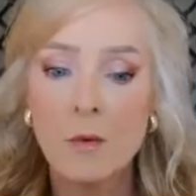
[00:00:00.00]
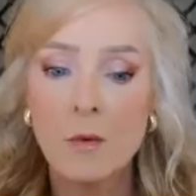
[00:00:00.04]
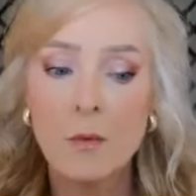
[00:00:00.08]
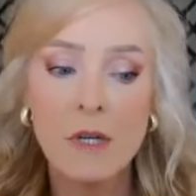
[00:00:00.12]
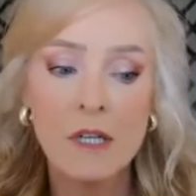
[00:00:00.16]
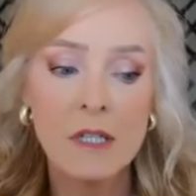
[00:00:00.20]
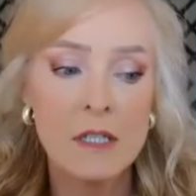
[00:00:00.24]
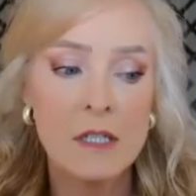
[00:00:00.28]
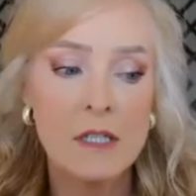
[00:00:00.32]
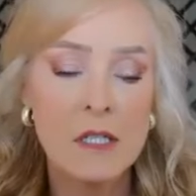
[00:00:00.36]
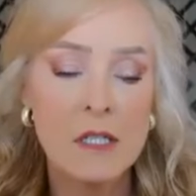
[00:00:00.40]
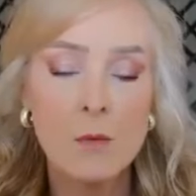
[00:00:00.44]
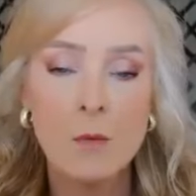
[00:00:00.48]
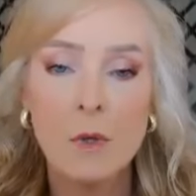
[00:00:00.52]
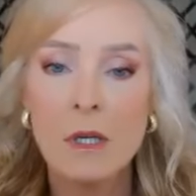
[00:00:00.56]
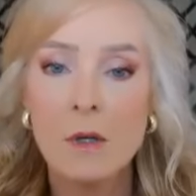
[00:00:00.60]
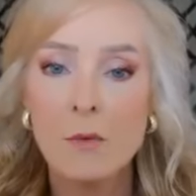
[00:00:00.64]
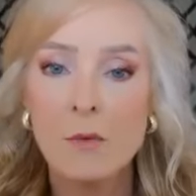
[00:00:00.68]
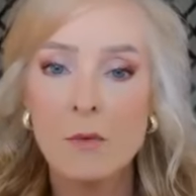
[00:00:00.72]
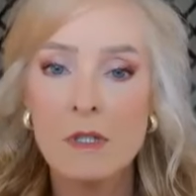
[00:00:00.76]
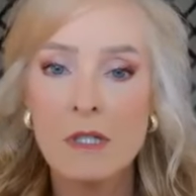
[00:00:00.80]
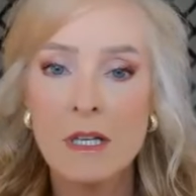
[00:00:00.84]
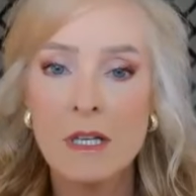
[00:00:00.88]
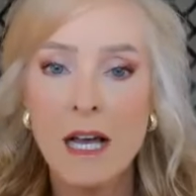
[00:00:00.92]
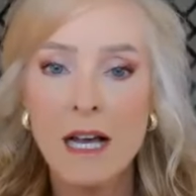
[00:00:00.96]
I wanted to see what
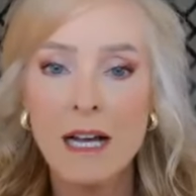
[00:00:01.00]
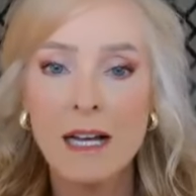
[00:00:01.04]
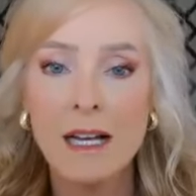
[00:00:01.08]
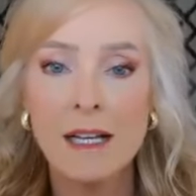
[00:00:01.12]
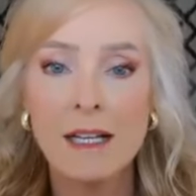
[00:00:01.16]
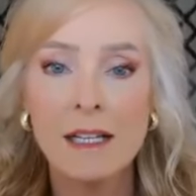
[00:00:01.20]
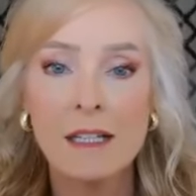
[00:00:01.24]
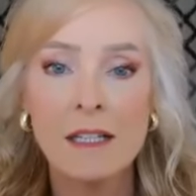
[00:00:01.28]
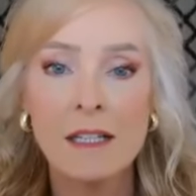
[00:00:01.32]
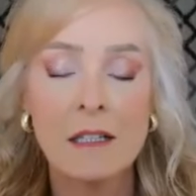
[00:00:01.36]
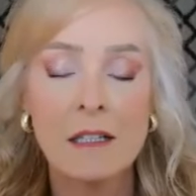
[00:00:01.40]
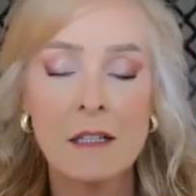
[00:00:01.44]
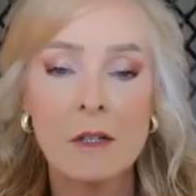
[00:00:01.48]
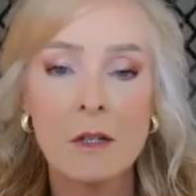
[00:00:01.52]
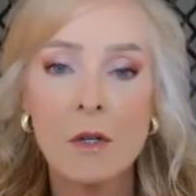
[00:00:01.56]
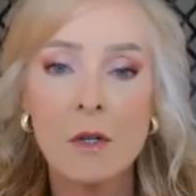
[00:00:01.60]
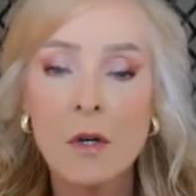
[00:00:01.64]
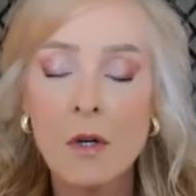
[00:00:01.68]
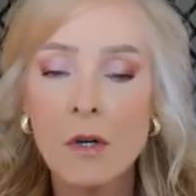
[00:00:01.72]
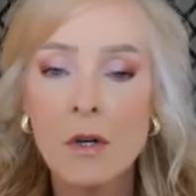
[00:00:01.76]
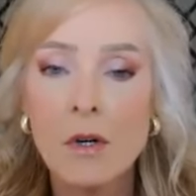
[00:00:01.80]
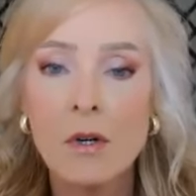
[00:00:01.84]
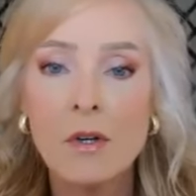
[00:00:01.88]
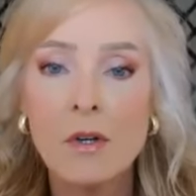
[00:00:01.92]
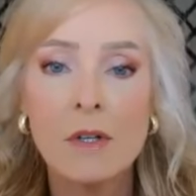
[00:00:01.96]
it was like and
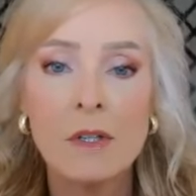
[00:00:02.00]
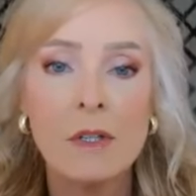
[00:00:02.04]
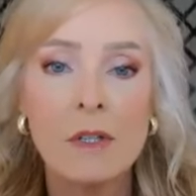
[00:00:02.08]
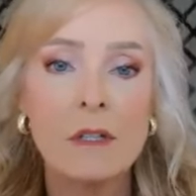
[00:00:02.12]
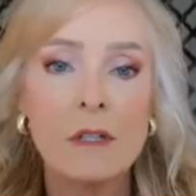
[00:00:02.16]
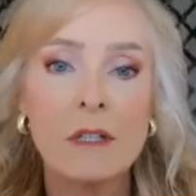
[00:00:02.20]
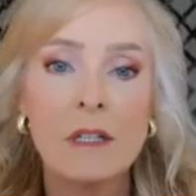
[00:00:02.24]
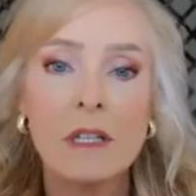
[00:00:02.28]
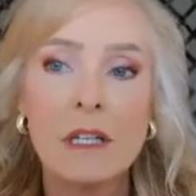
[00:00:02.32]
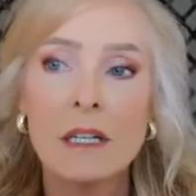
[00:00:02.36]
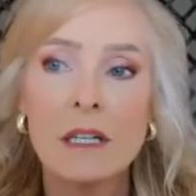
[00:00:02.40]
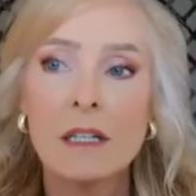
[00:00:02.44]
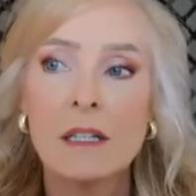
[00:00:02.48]
learn and,